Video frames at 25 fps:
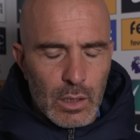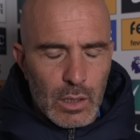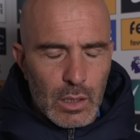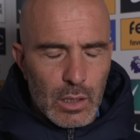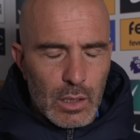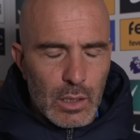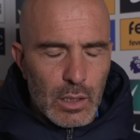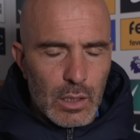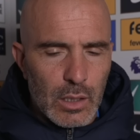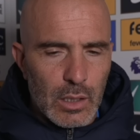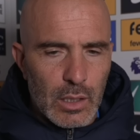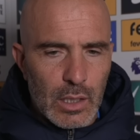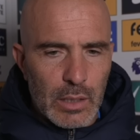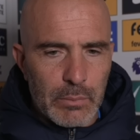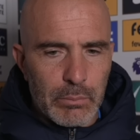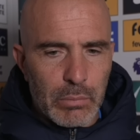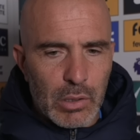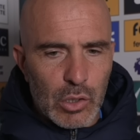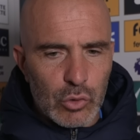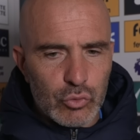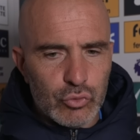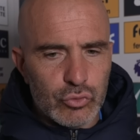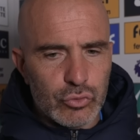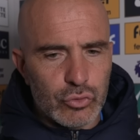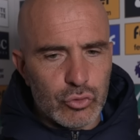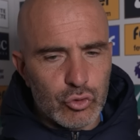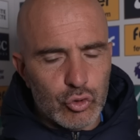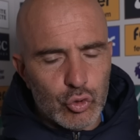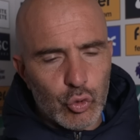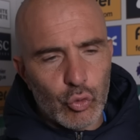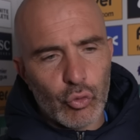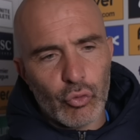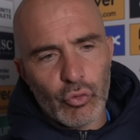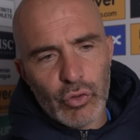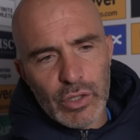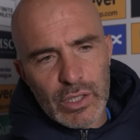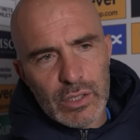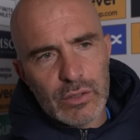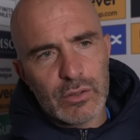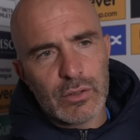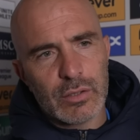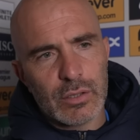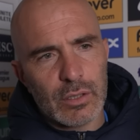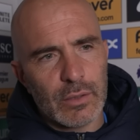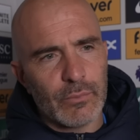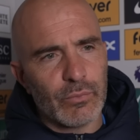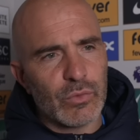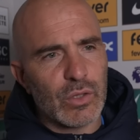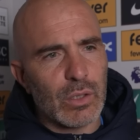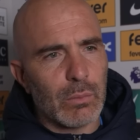about to read
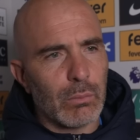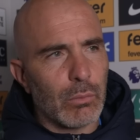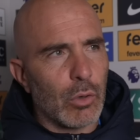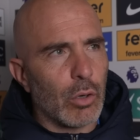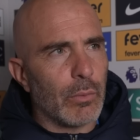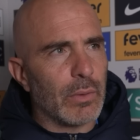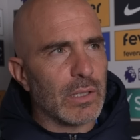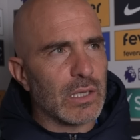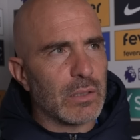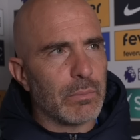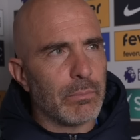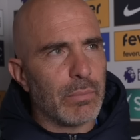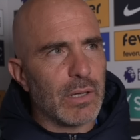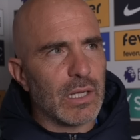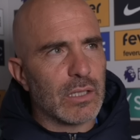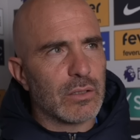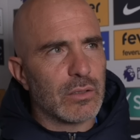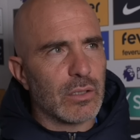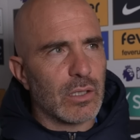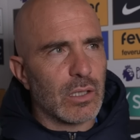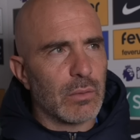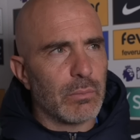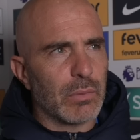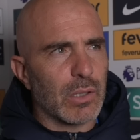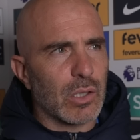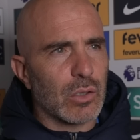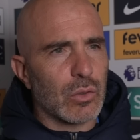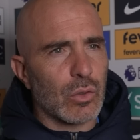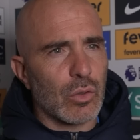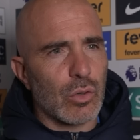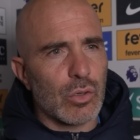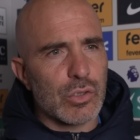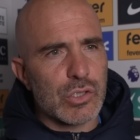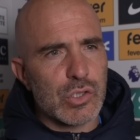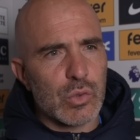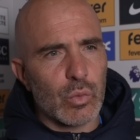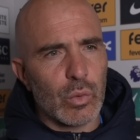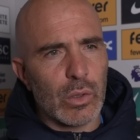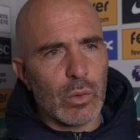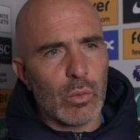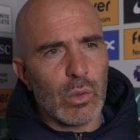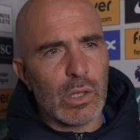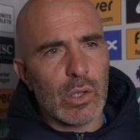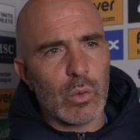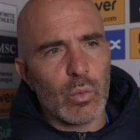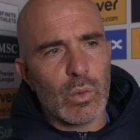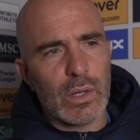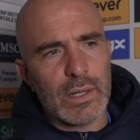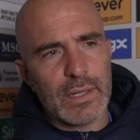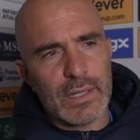the moment better, because we
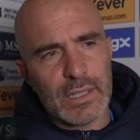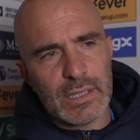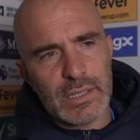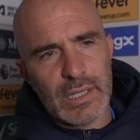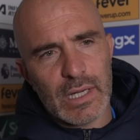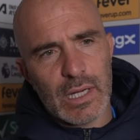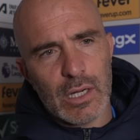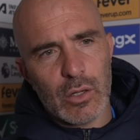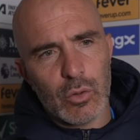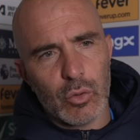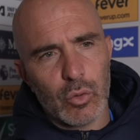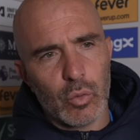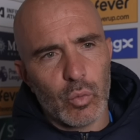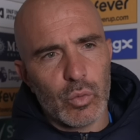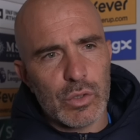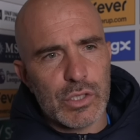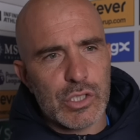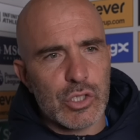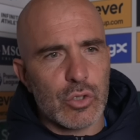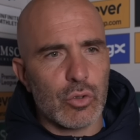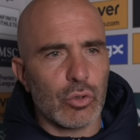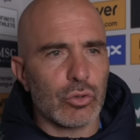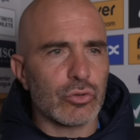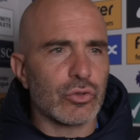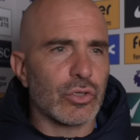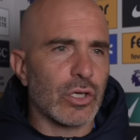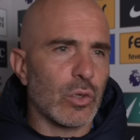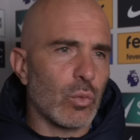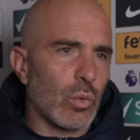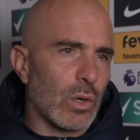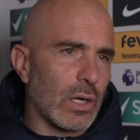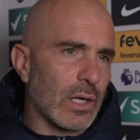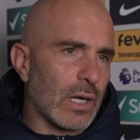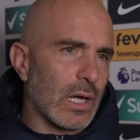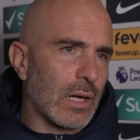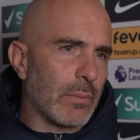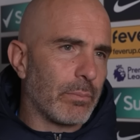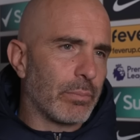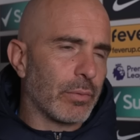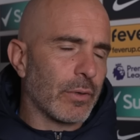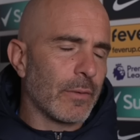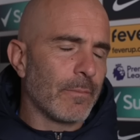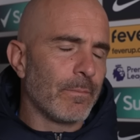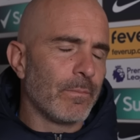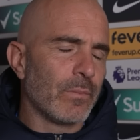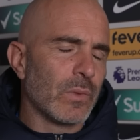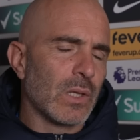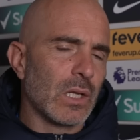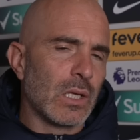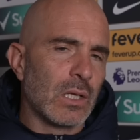were 1-0 down. We scored 3-1 up.
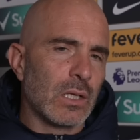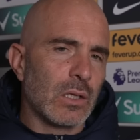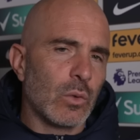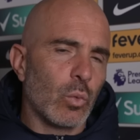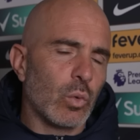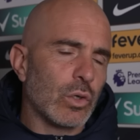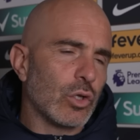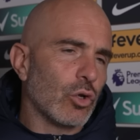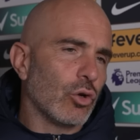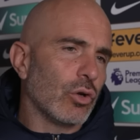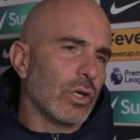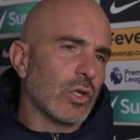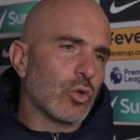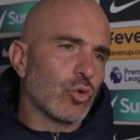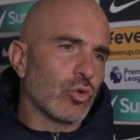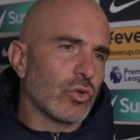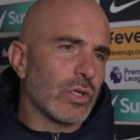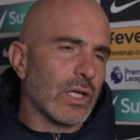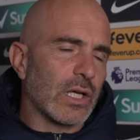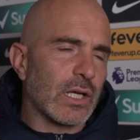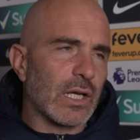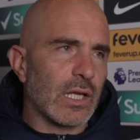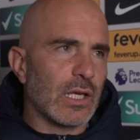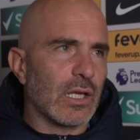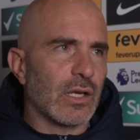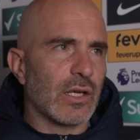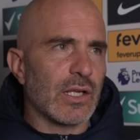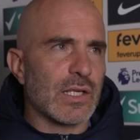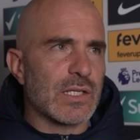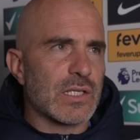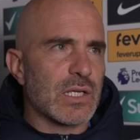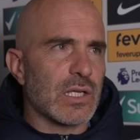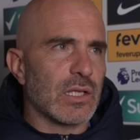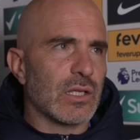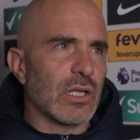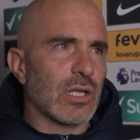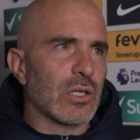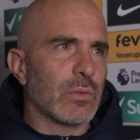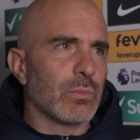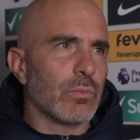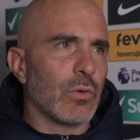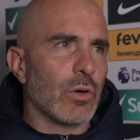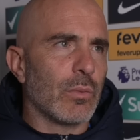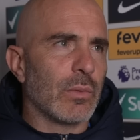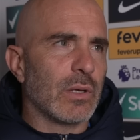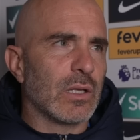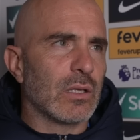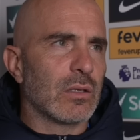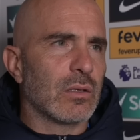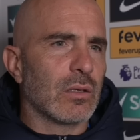We don't need to take any risk in that
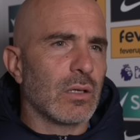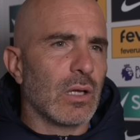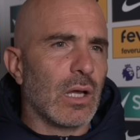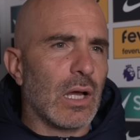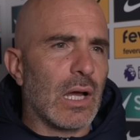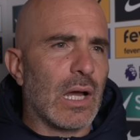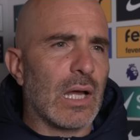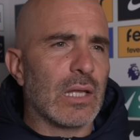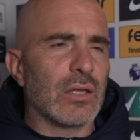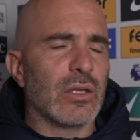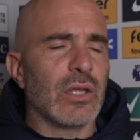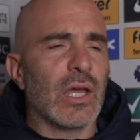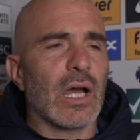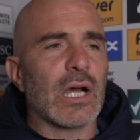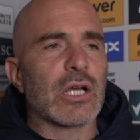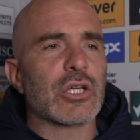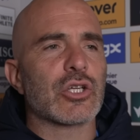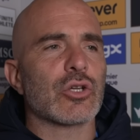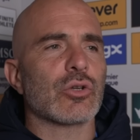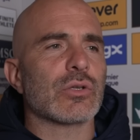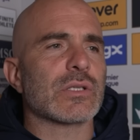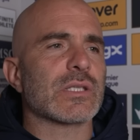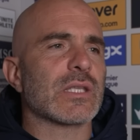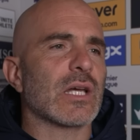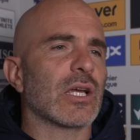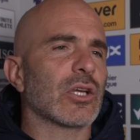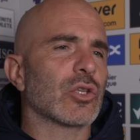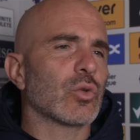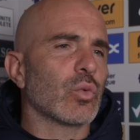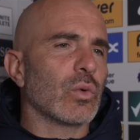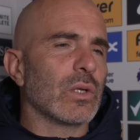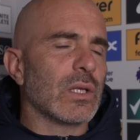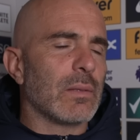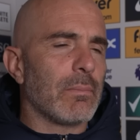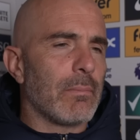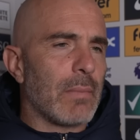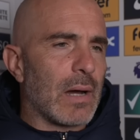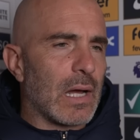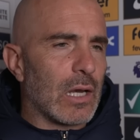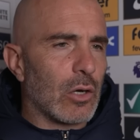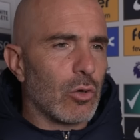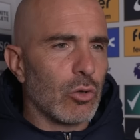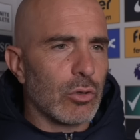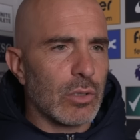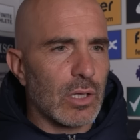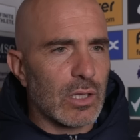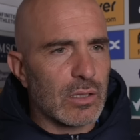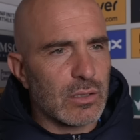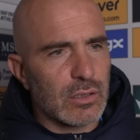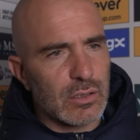moment. And the action starts with
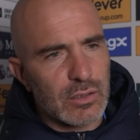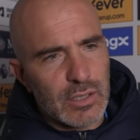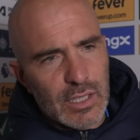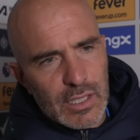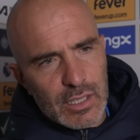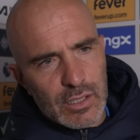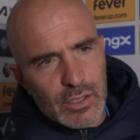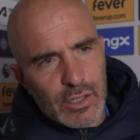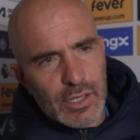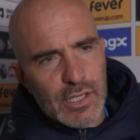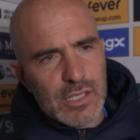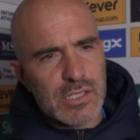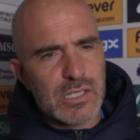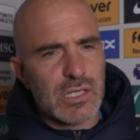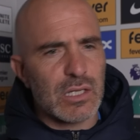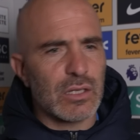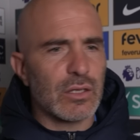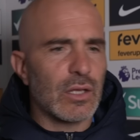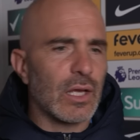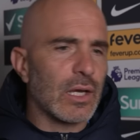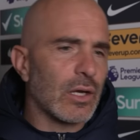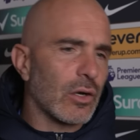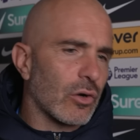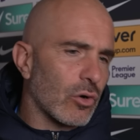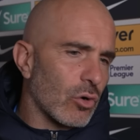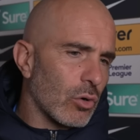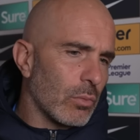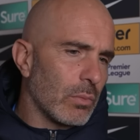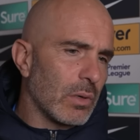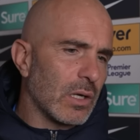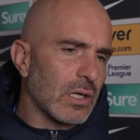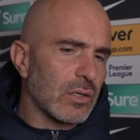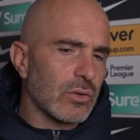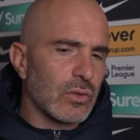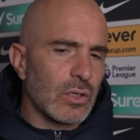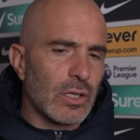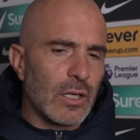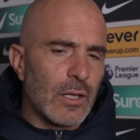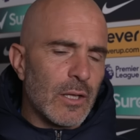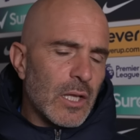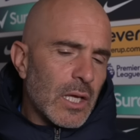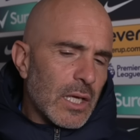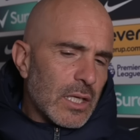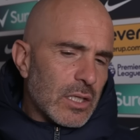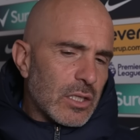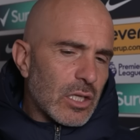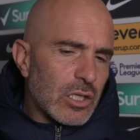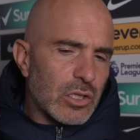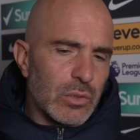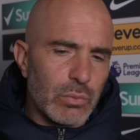Malo that take risk, and then Robert.
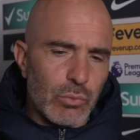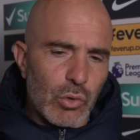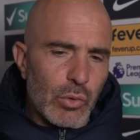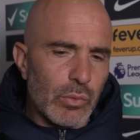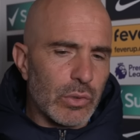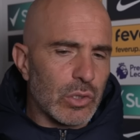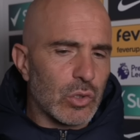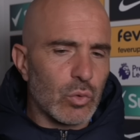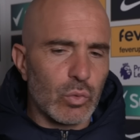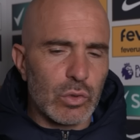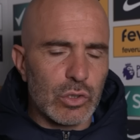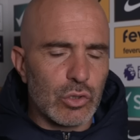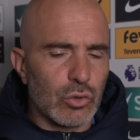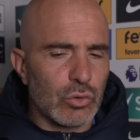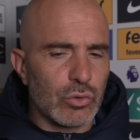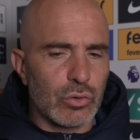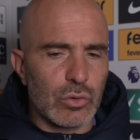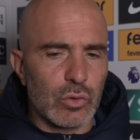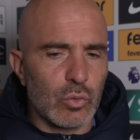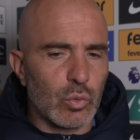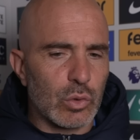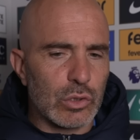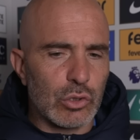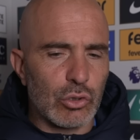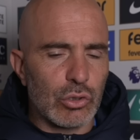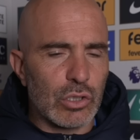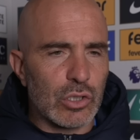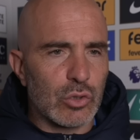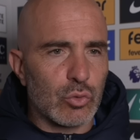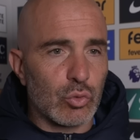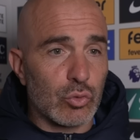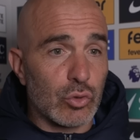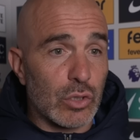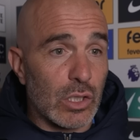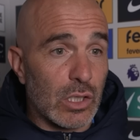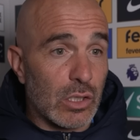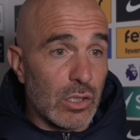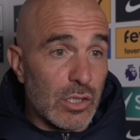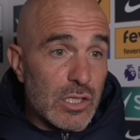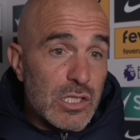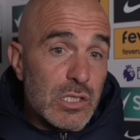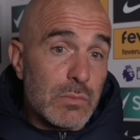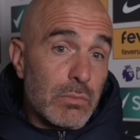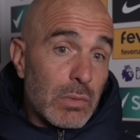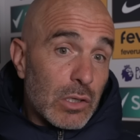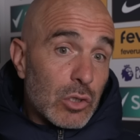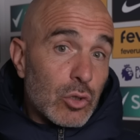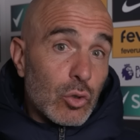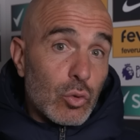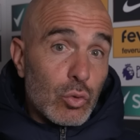In that moment, we don't need to take risk.
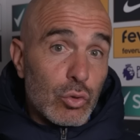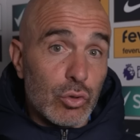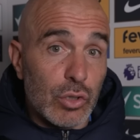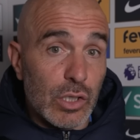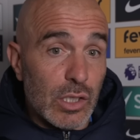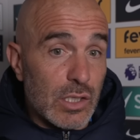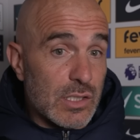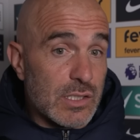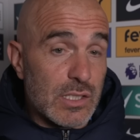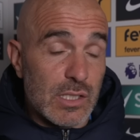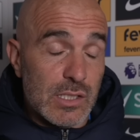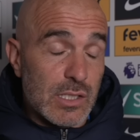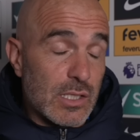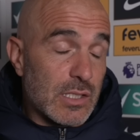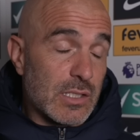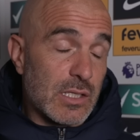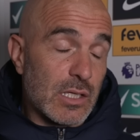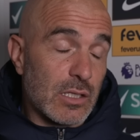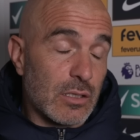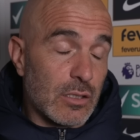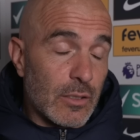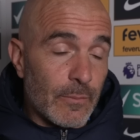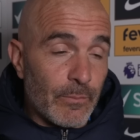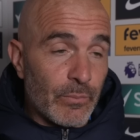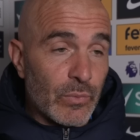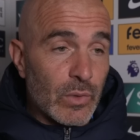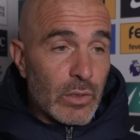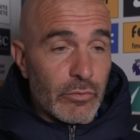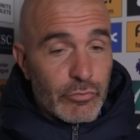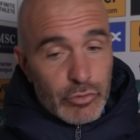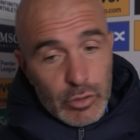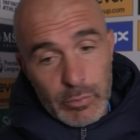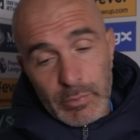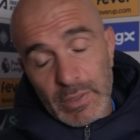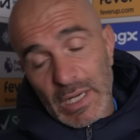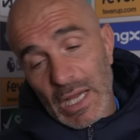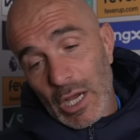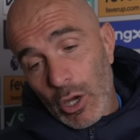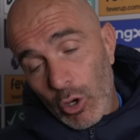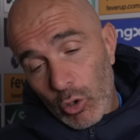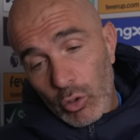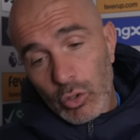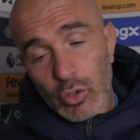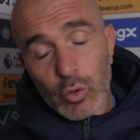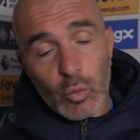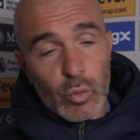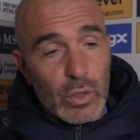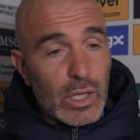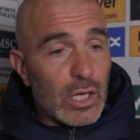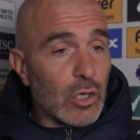But the good thing is, as I said, from now
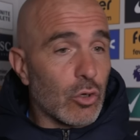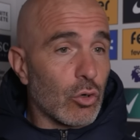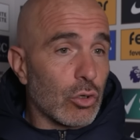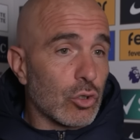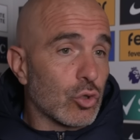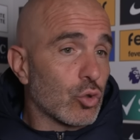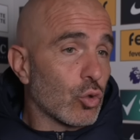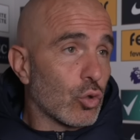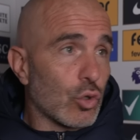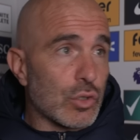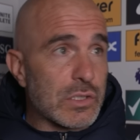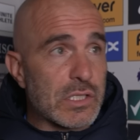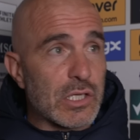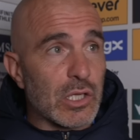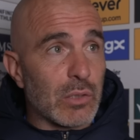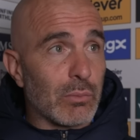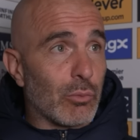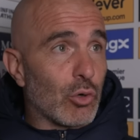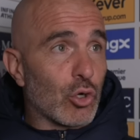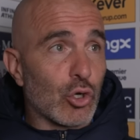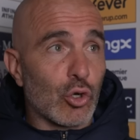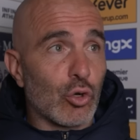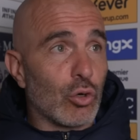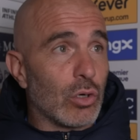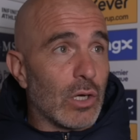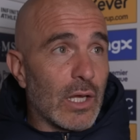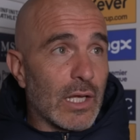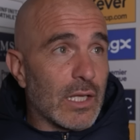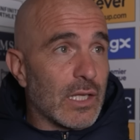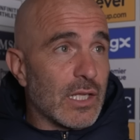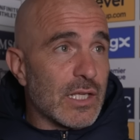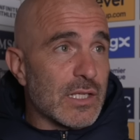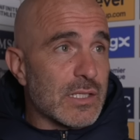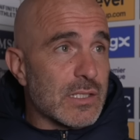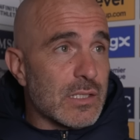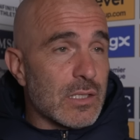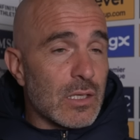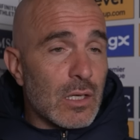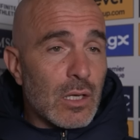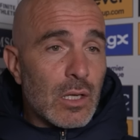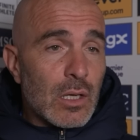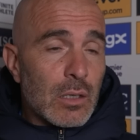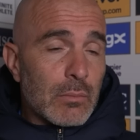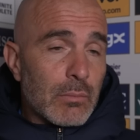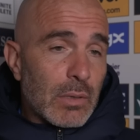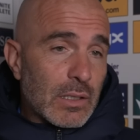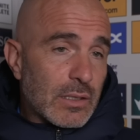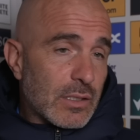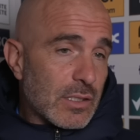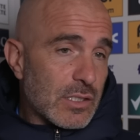on, we are going to concede more goals like this,
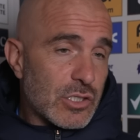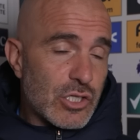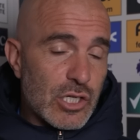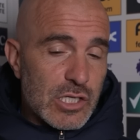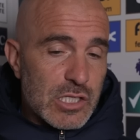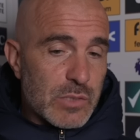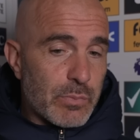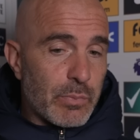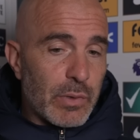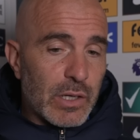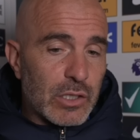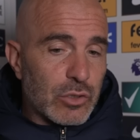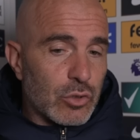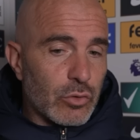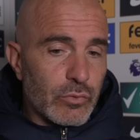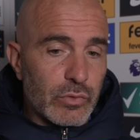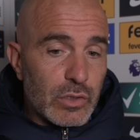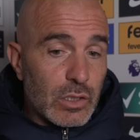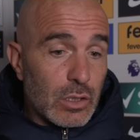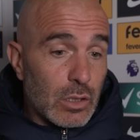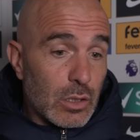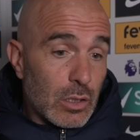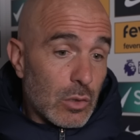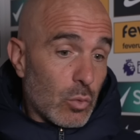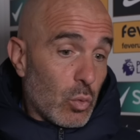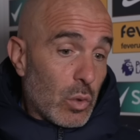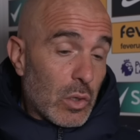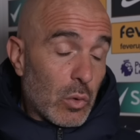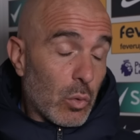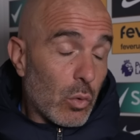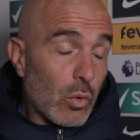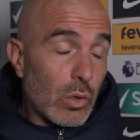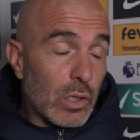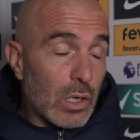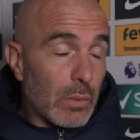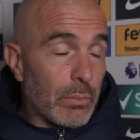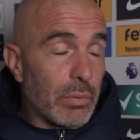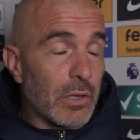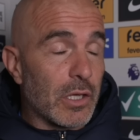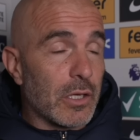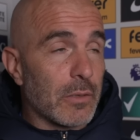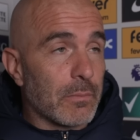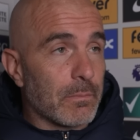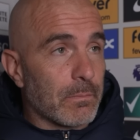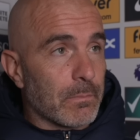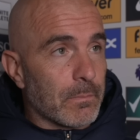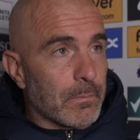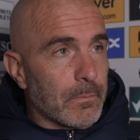but it's just part of the way we want to play.